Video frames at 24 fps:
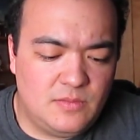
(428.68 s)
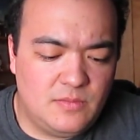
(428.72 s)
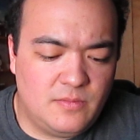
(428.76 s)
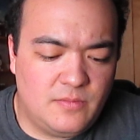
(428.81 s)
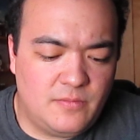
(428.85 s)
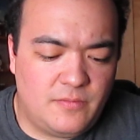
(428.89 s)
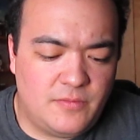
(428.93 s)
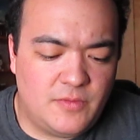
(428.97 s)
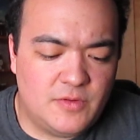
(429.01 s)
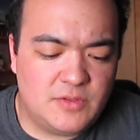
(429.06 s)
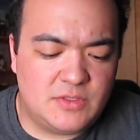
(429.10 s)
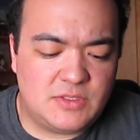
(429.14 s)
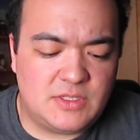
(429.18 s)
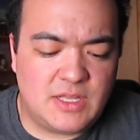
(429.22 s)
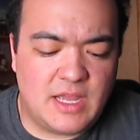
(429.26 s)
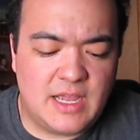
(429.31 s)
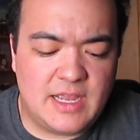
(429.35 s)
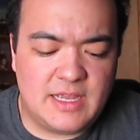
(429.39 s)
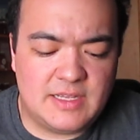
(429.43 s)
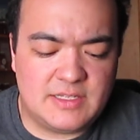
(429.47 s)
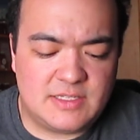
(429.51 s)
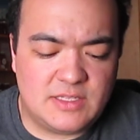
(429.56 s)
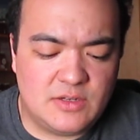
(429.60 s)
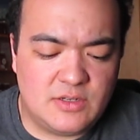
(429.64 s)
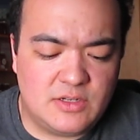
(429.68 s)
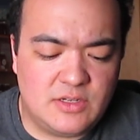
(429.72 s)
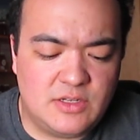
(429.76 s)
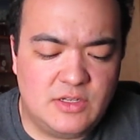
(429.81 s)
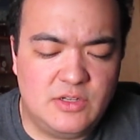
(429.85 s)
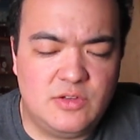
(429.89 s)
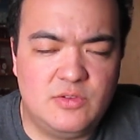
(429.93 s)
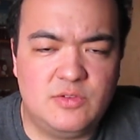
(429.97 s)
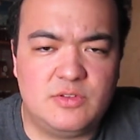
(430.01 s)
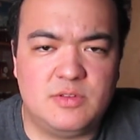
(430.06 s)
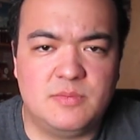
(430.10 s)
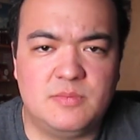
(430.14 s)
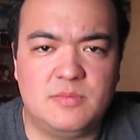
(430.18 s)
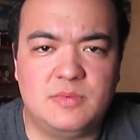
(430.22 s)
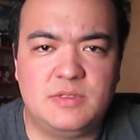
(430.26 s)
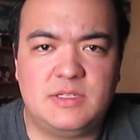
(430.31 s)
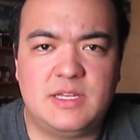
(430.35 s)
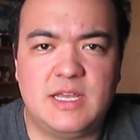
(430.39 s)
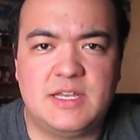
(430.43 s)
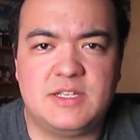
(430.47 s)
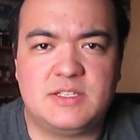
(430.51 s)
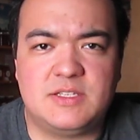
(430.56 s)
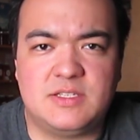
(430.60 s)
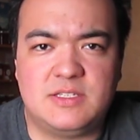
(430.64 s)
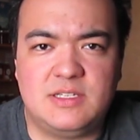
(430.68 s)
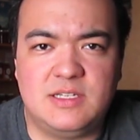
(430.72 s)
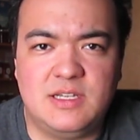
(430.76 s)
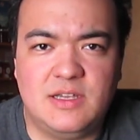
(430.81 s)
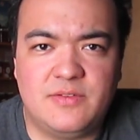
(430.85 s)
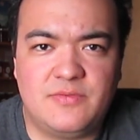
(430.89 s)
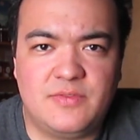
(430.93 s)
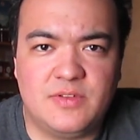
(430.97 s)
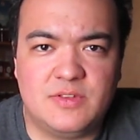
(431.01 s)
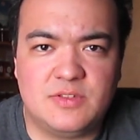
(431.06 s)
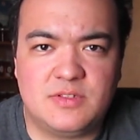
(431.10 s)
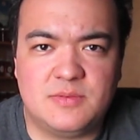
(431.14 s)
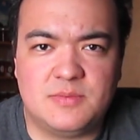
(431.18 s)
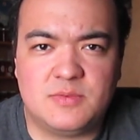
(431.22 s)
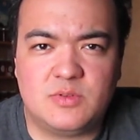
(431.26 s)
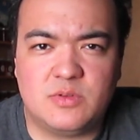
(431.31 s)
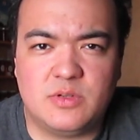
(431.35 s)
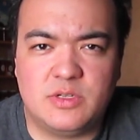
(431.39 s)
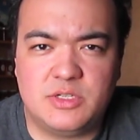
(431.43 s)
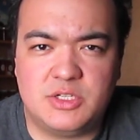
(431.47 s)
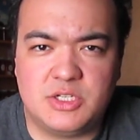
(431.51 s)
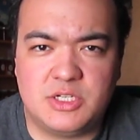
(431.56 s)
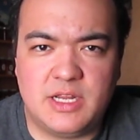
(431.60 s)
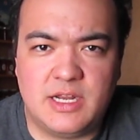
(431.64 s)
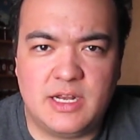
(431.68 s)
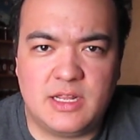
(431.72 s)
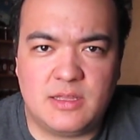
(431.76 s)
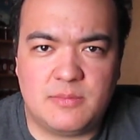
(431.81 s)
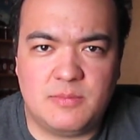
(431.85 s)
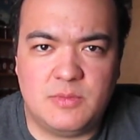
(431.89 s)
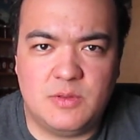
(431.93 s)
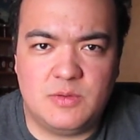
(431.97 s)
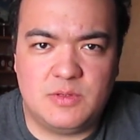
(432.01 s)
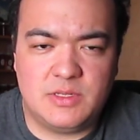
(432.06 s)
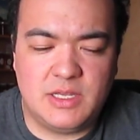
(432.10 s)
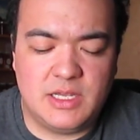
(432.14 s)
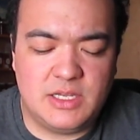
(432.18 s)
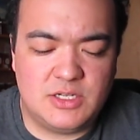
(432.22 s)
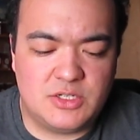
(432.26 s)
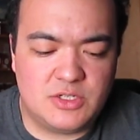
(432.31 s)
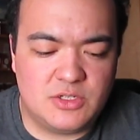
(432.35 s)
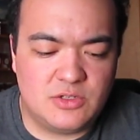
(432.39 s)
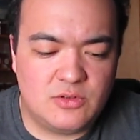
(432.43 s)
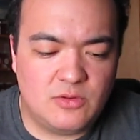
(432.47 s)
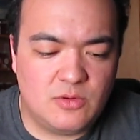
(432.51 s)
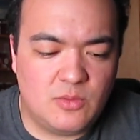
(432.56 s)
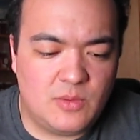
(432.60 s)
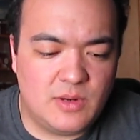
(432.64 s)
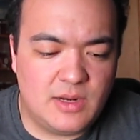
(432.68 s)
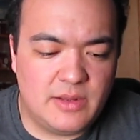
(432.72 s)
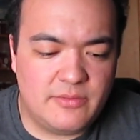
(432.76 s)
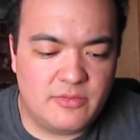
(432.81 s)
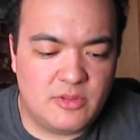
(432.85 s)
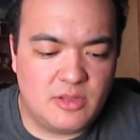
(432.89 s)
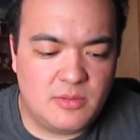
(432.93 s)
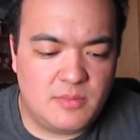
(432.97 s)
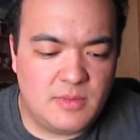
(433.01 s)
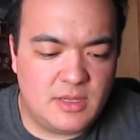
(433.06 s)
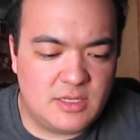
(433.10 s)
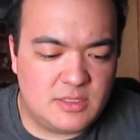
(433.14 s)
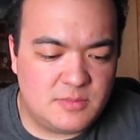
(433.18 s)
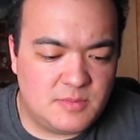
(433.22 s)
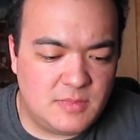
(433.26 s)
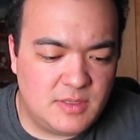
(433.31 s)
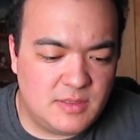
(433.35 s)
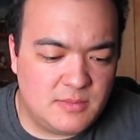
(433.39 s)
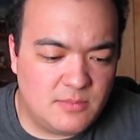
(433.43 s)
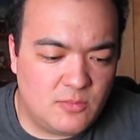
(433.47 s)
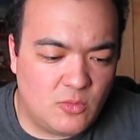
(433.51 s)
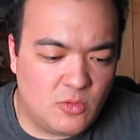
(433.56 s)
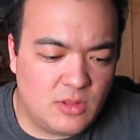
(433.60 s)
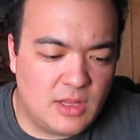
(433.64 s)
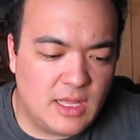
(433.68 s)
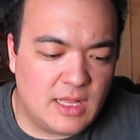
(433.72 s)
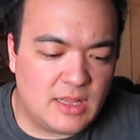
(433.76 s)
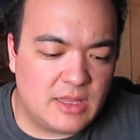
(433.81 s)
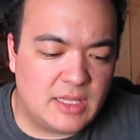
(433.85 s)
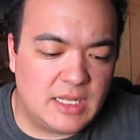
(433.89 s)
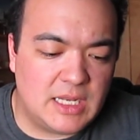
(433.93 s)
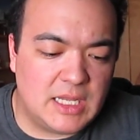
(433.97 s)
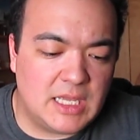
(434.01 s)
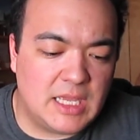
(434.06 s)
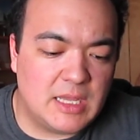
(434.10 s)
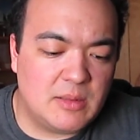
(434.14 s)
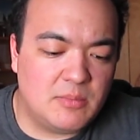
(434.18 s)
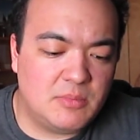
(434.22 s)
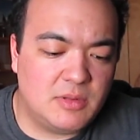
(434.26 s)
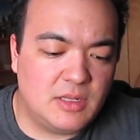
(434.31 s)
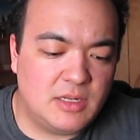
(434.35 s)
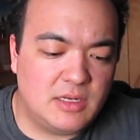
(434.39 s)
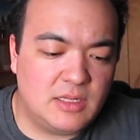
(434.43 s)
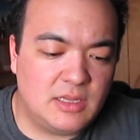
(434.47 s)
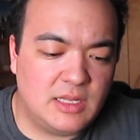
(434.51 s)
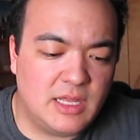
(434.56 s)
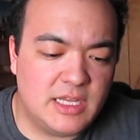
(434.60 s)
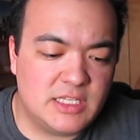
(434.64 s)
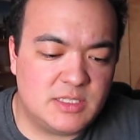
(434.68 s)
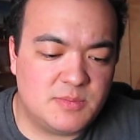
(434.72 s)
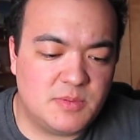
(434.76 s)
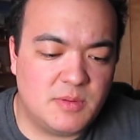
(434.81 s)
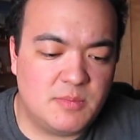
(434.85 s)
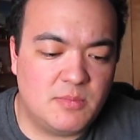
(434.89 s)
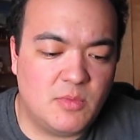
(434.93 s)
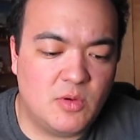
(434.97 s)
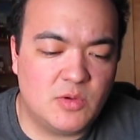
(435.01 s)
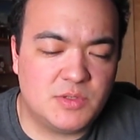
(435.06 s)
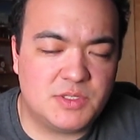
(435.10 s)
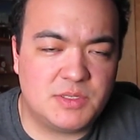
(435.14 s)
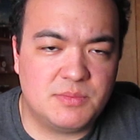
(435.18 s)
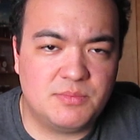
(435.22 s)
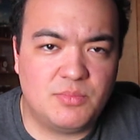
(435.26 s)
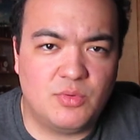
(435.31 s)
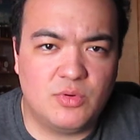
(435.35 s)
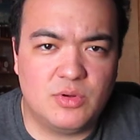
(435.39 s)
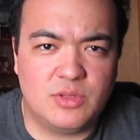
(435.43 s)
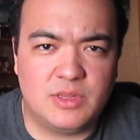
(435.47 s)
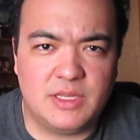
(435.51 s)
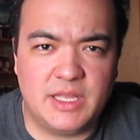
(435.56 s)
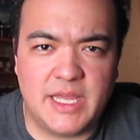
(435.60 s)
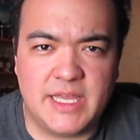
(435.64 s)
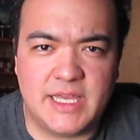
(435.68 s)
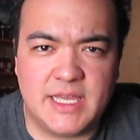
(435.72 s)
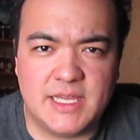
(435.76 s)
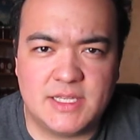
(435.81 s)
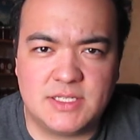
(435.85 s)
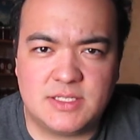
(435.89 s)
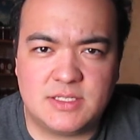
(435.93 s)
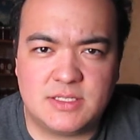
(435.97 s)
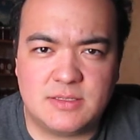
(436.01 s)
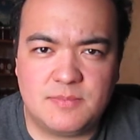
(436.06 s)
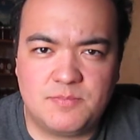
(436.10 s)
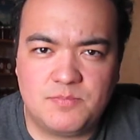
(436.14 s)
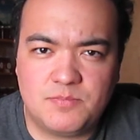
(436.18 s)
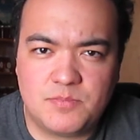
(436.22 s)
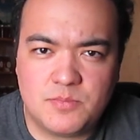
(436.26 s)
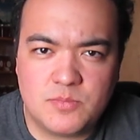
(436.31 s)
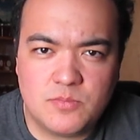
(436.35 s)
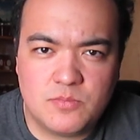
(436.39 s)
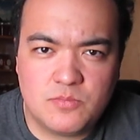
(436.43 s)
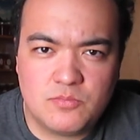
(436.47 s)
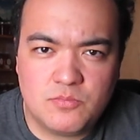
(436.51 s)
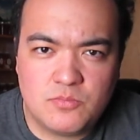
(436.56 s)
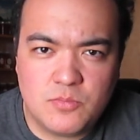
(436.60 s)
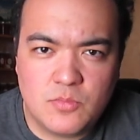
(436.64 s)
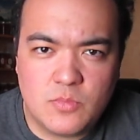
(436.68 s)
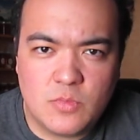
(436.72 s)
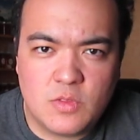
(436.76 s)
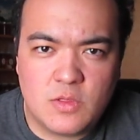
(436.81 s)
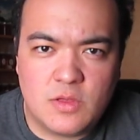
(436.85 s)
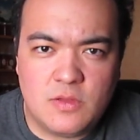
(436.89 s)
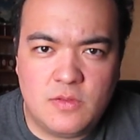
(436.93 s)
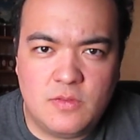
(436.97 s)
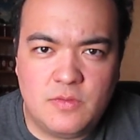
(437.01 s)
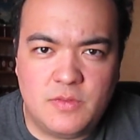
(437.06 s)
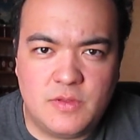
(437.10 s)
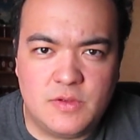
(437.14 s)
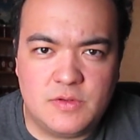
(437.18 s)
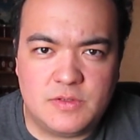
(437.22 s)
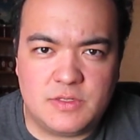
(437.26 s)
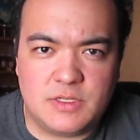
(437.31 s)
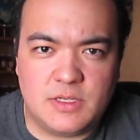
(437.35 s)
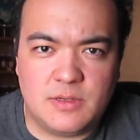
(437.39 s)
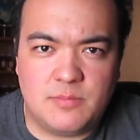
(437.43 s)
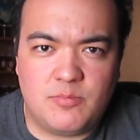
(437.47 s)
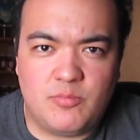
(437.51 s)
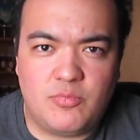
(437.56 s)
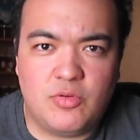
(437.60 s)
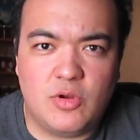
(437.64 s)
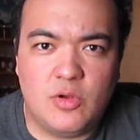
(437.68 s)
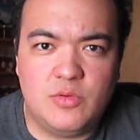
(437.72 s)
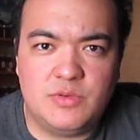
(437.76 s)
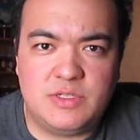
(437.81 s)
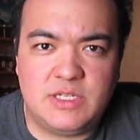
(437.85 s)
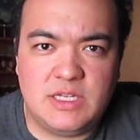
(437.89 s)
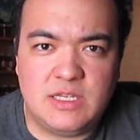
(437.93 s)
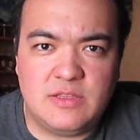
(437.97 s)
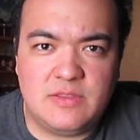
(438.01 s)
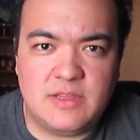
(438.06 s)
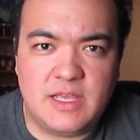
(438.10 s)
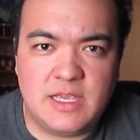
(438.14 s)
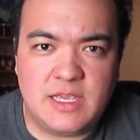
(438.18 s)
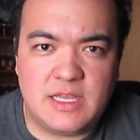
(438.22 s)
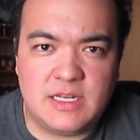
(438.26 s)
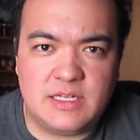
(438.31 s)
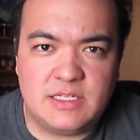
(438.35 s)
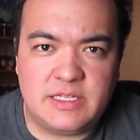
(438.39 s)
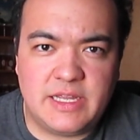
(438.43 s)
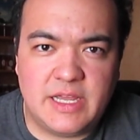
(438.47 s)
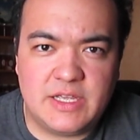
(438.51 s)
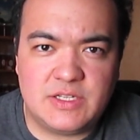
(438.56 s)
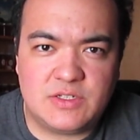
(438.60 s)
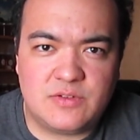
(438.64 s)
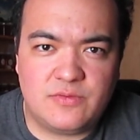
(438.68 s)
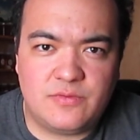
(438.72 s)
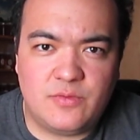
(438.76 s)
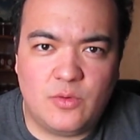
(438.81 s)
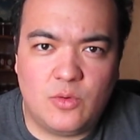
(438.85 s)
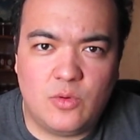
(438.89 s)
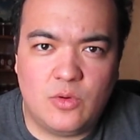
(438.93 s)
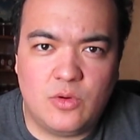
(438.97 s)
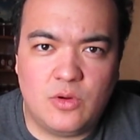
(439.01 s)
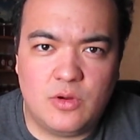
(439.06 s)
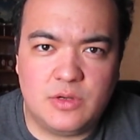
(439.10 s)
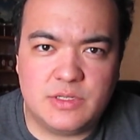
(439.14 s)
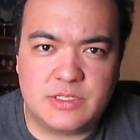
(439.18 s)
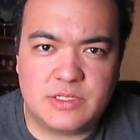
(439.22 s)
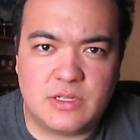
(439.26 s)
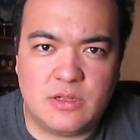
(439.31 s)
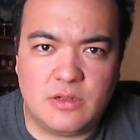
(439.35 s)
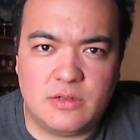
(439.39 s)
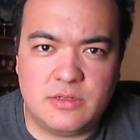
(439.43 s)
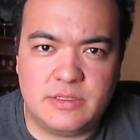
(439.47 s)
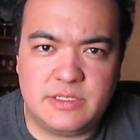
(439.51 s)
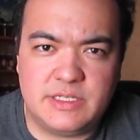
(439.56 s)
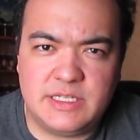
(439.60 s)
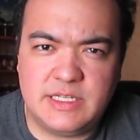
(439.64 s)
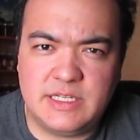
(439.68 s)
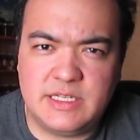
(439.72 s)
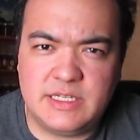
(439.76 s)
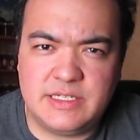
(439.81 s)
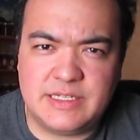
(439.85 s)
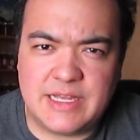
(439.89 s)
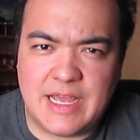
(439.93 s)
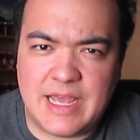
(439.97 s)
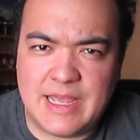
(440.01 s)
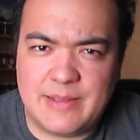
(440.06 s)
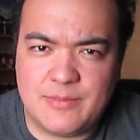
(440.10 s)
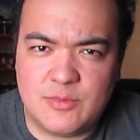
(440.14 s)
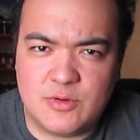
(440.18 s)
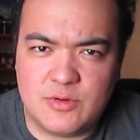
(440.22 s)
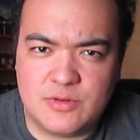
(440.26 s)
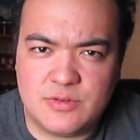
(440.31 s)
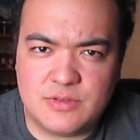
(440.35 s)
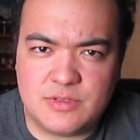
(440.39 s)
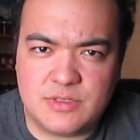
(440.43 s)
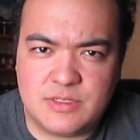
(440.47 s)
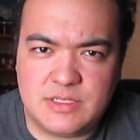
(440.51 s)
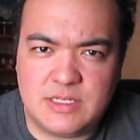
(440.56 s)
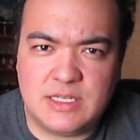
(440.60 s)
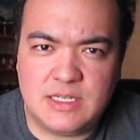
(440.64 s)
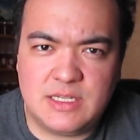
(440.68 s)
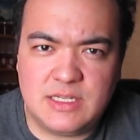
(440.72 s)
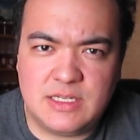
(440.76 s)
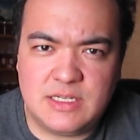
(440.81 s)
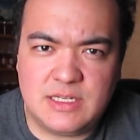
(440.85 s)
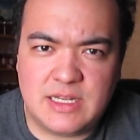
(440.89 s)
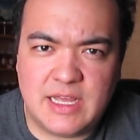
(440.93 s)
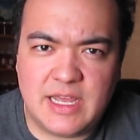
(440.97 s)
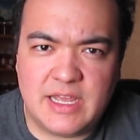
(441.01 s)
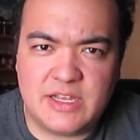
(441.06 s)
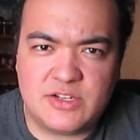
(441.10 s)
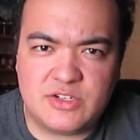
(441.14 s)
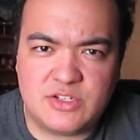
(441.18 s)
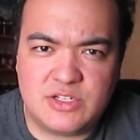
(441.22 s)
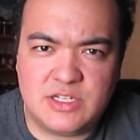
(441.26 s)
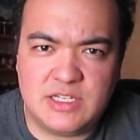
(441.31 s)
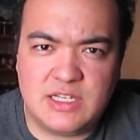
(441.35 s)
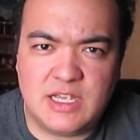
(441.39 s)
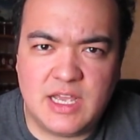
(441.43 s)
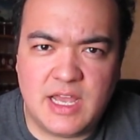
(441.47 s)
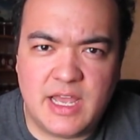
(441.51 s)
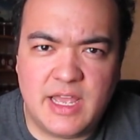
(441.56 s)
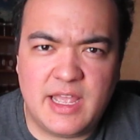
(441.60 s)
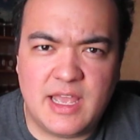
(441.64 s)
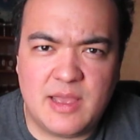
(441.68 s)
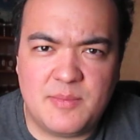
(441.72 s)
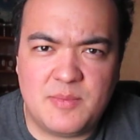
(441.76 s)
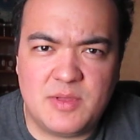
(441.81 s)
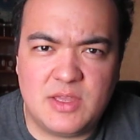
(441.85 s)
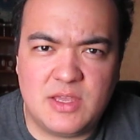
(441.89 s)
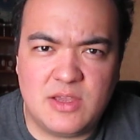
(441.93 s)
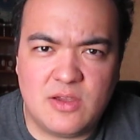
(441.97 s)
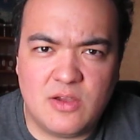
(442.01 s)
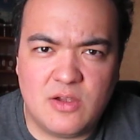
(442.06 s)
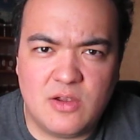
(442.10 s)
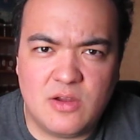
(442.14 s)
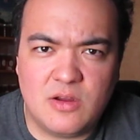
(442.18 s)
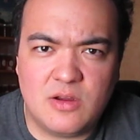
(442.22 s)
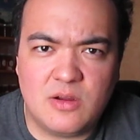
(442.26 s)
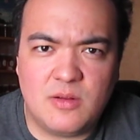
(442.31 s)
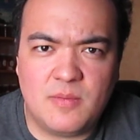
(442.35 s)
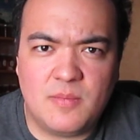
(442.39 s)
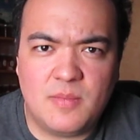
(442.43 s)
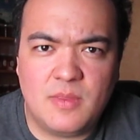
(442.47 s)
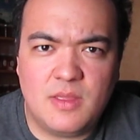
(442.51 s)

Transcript: first I guess they're going to do some tests to see if there's some sort of genetic mutation or whatever that makes me more likely to get blood clots, but most importantly, I guess there's a protein they can test for. It's called D-dimers, D-dimer,